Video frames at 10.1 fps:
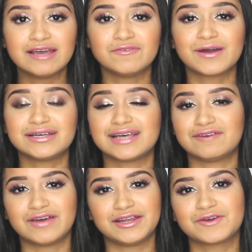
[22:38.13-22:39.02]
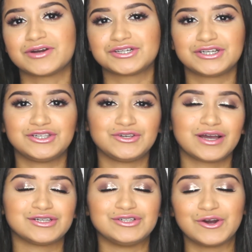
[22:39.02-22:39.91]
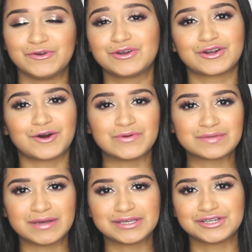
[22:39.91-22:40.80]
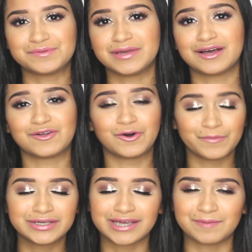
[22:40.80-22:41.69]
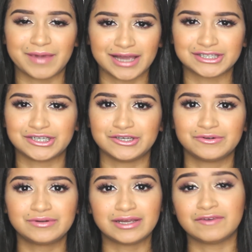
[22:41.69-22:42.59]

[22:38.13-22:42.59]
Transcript: If you guys have any questions, you guys know you can always message me. I'll always get back to you.